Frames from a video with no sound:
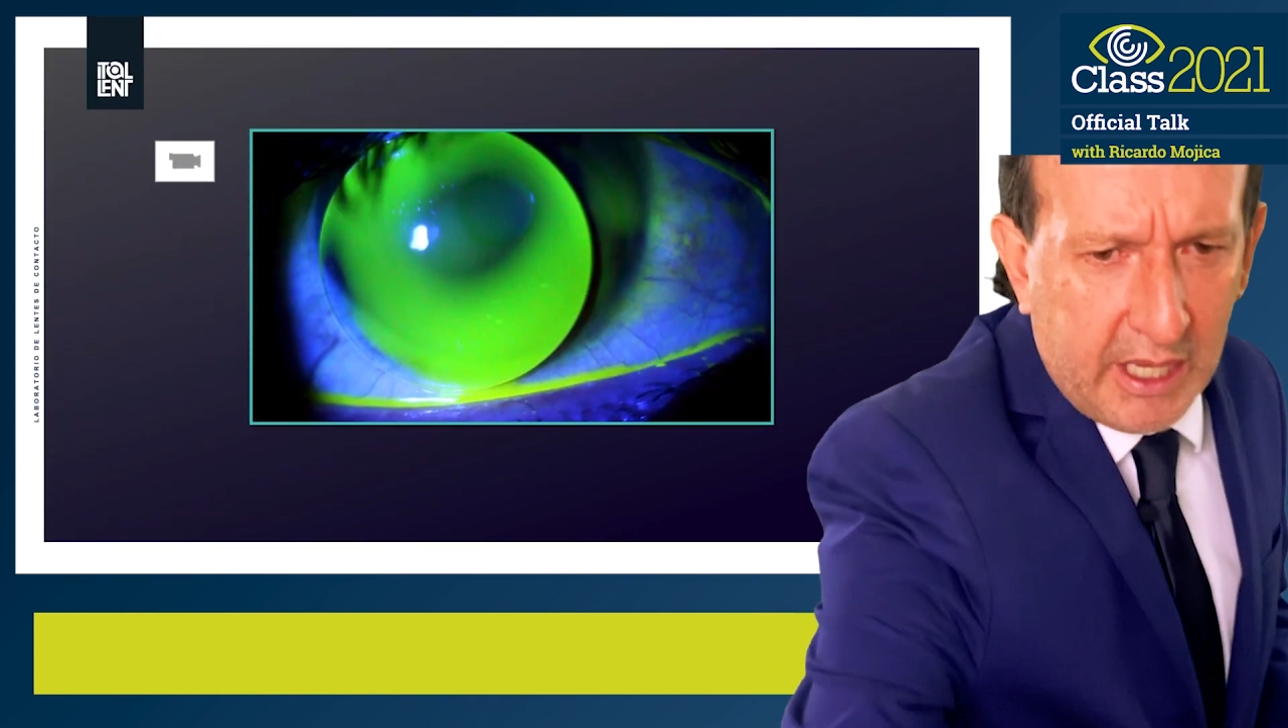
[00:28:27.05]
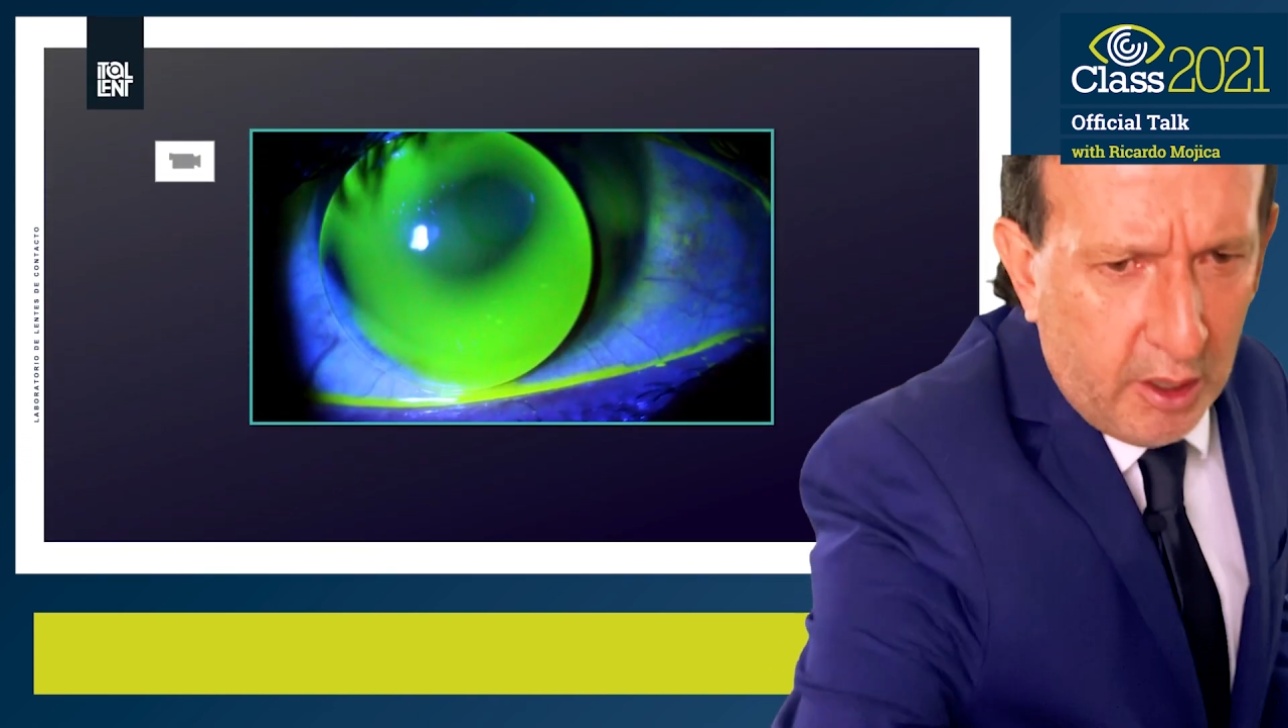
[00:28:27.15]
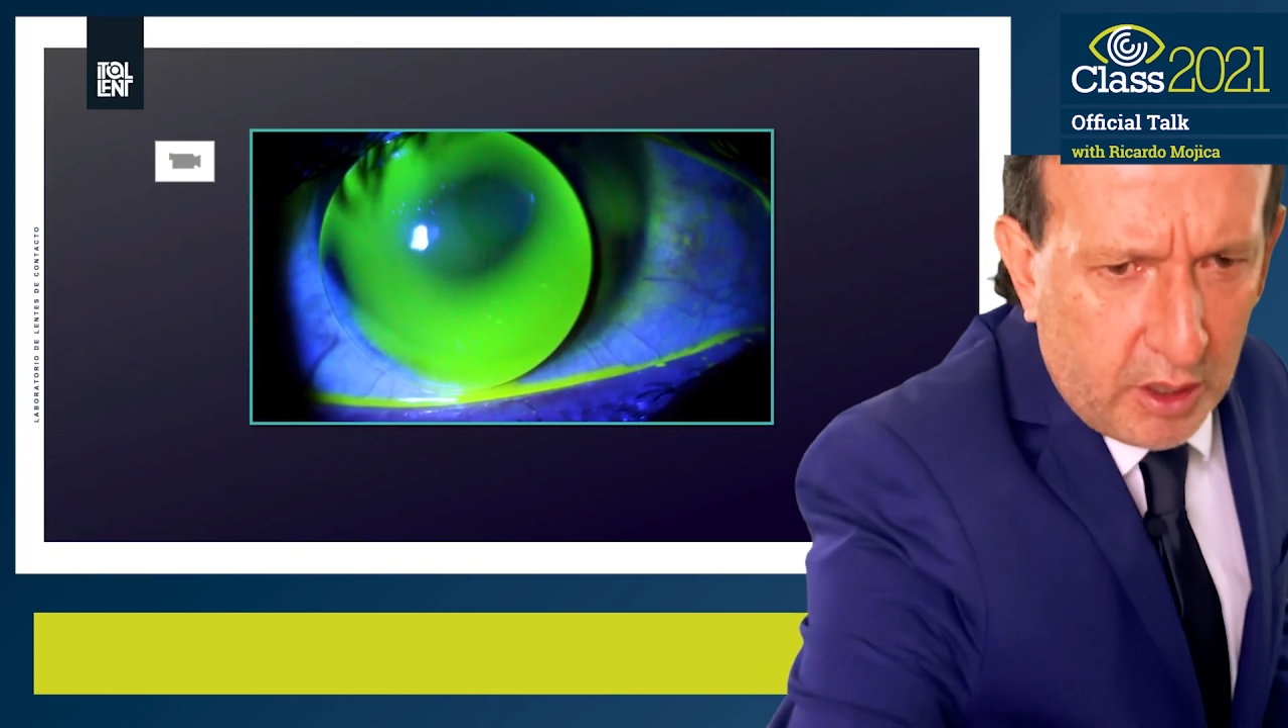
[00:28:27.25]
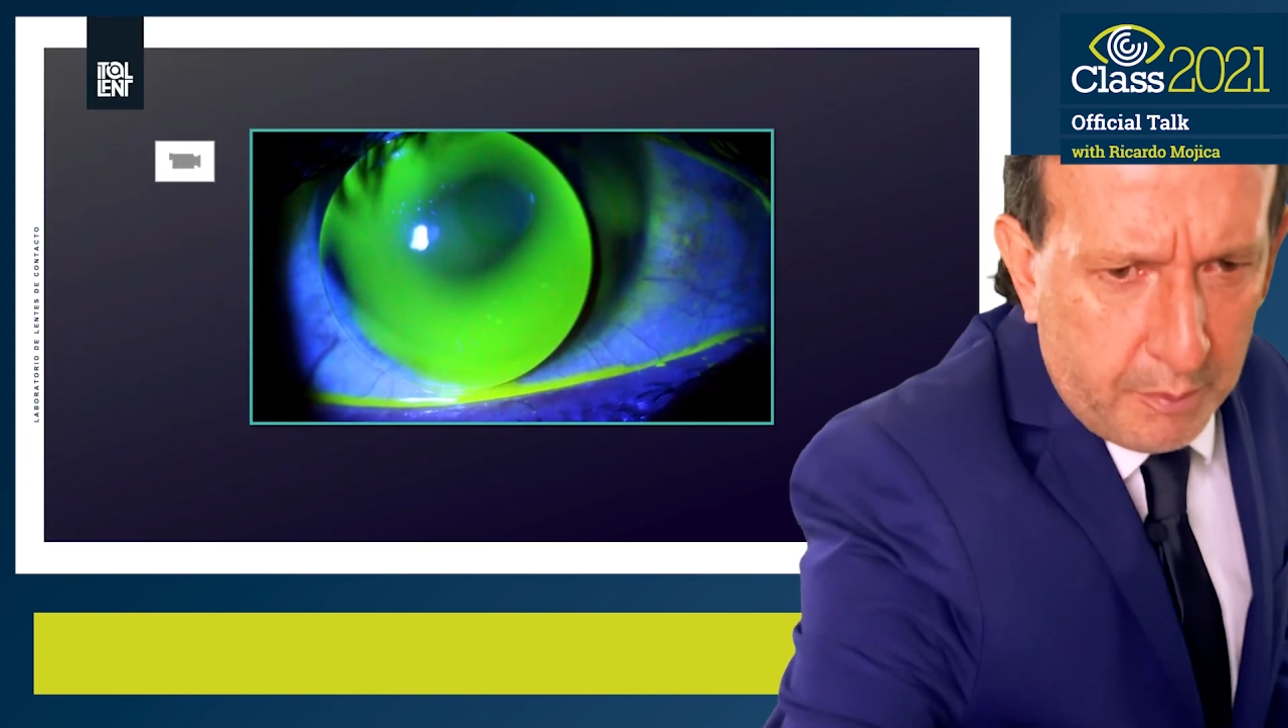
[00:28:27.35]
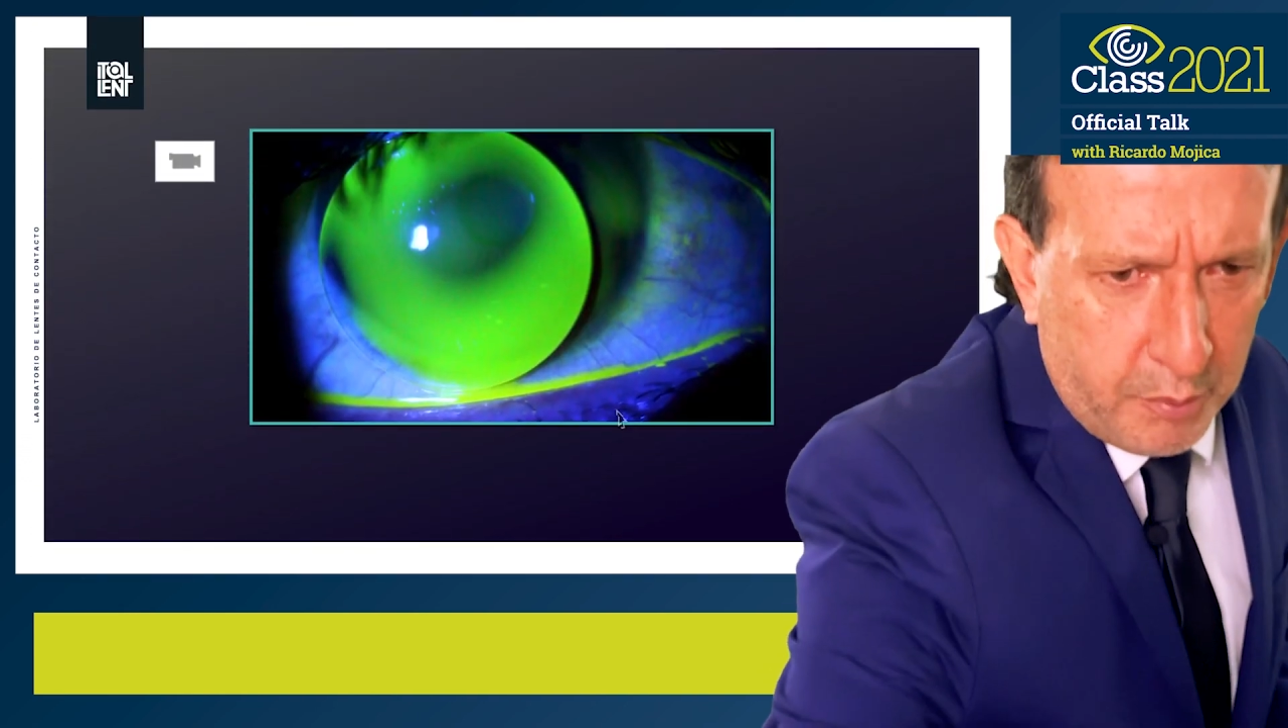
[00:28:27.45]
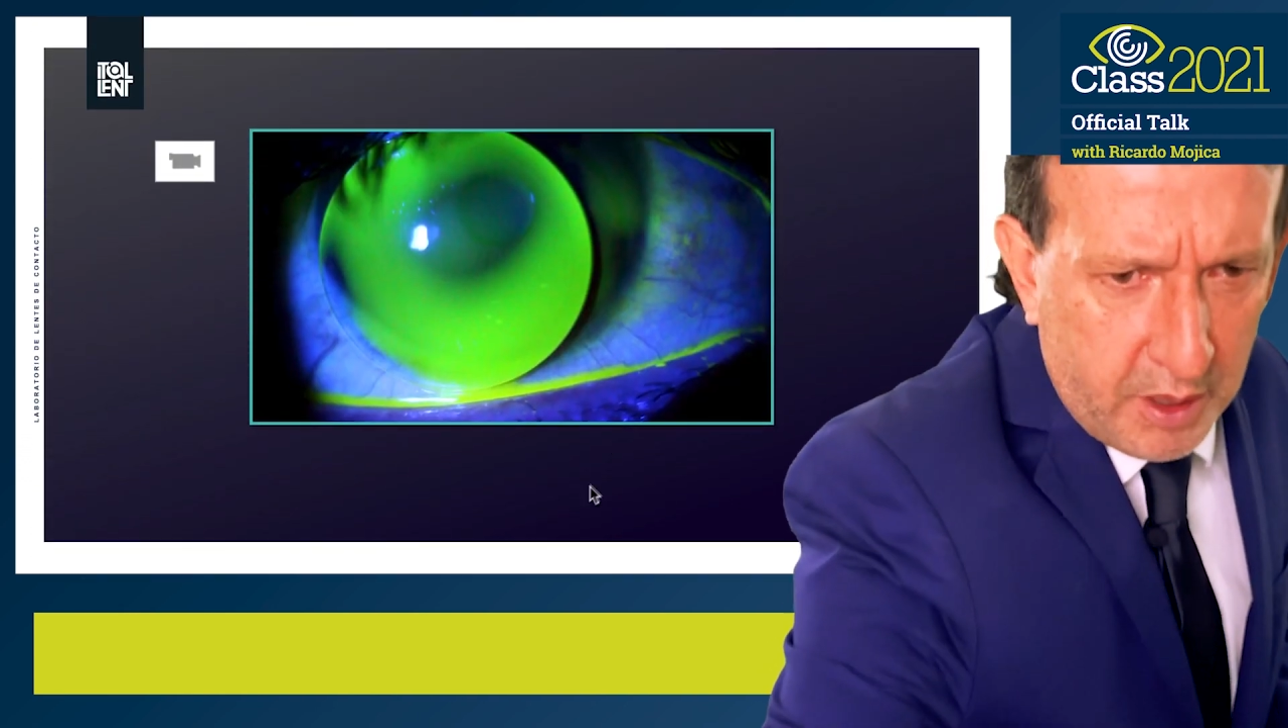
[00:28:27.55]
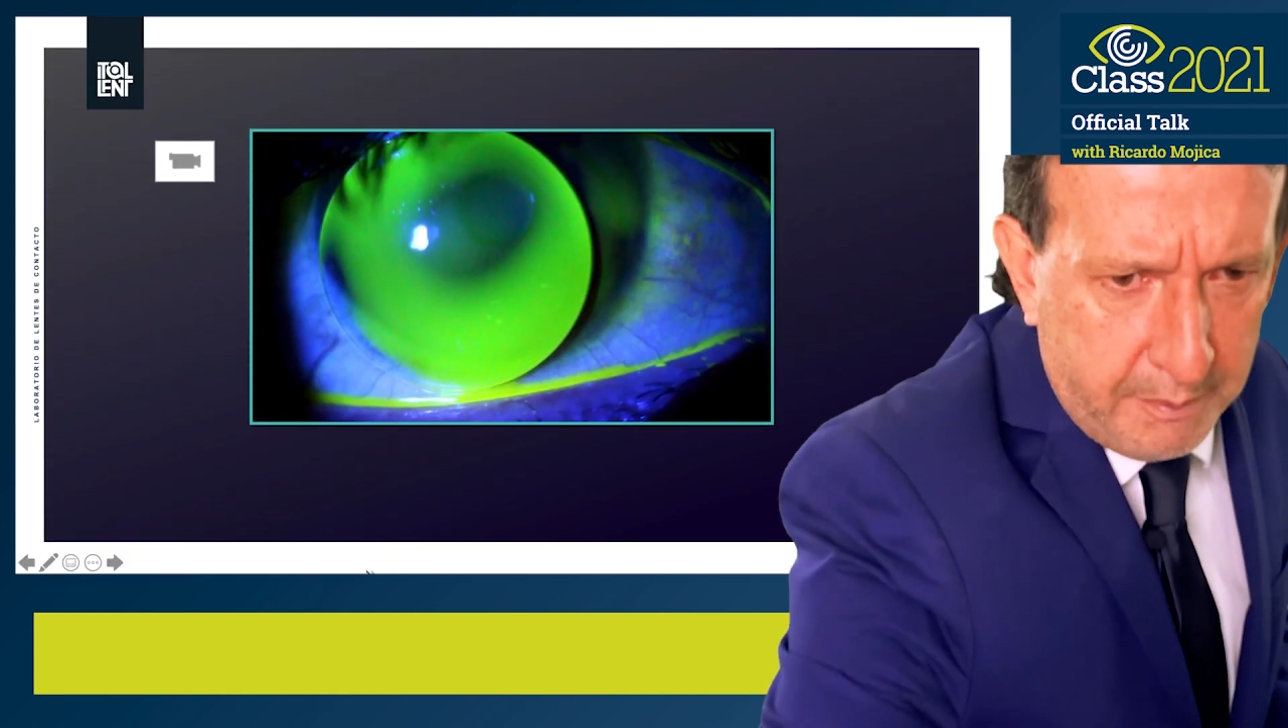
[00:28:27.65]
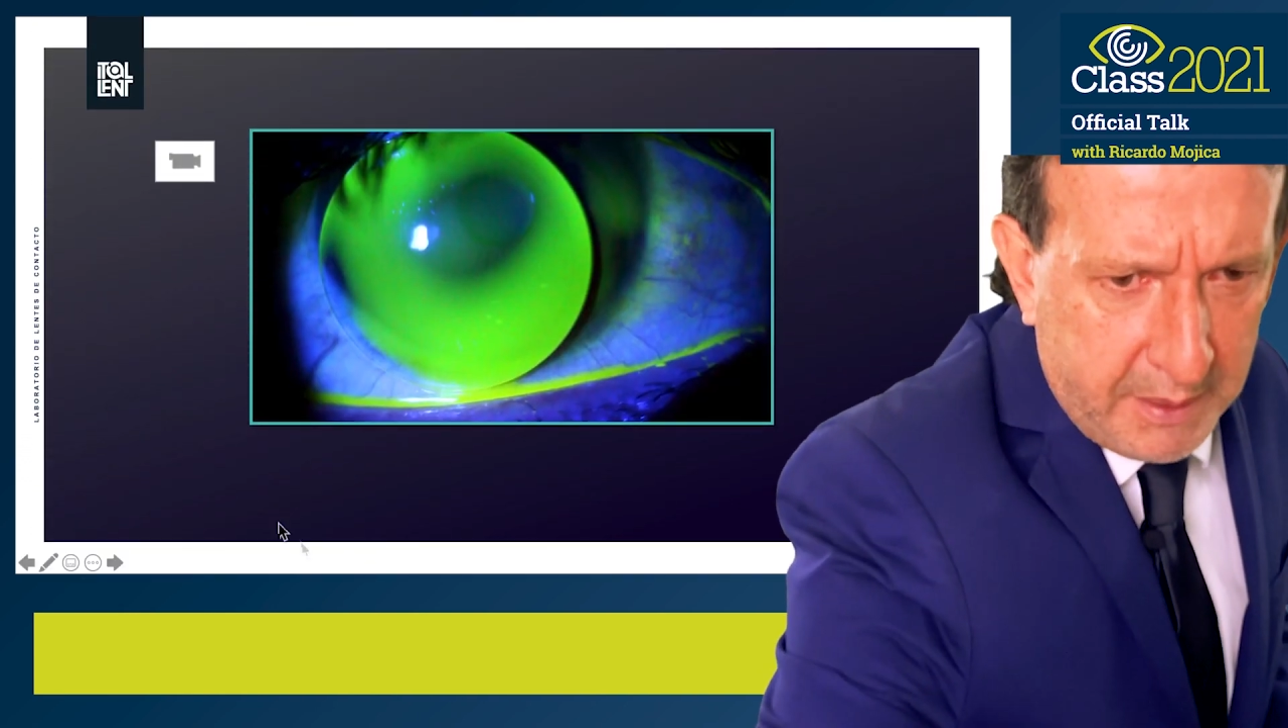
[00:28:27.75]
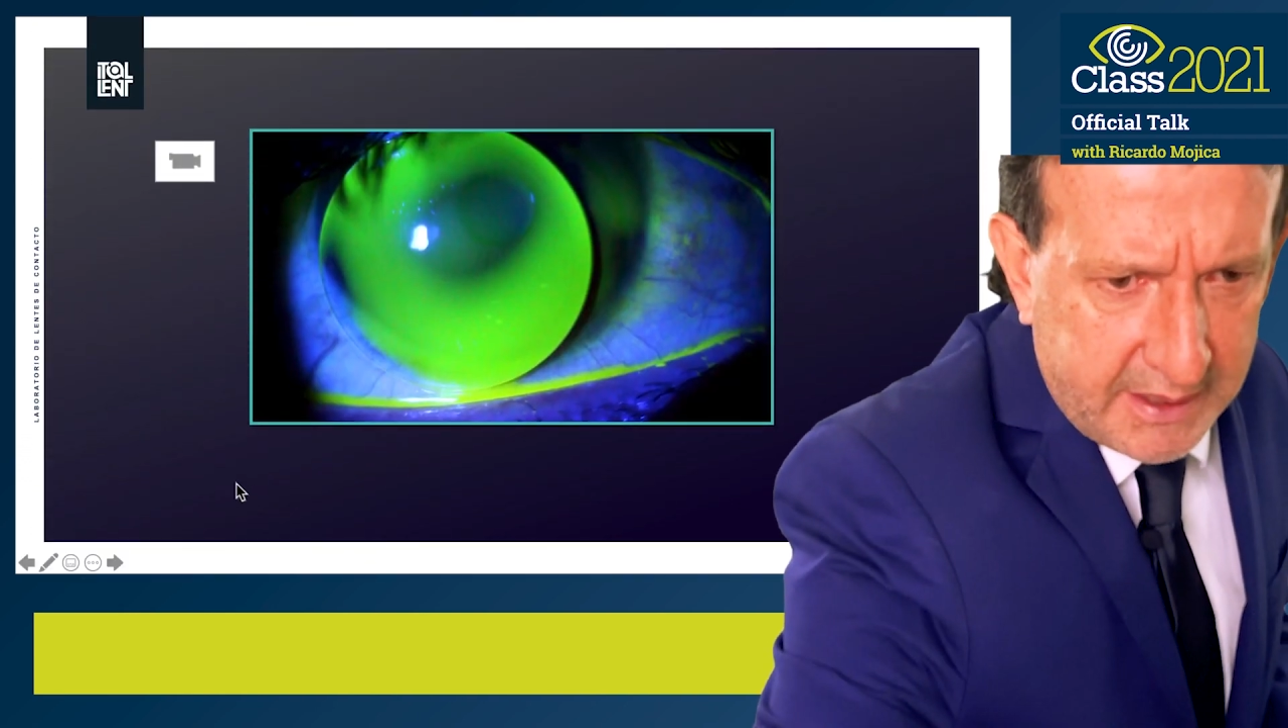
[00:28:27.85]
position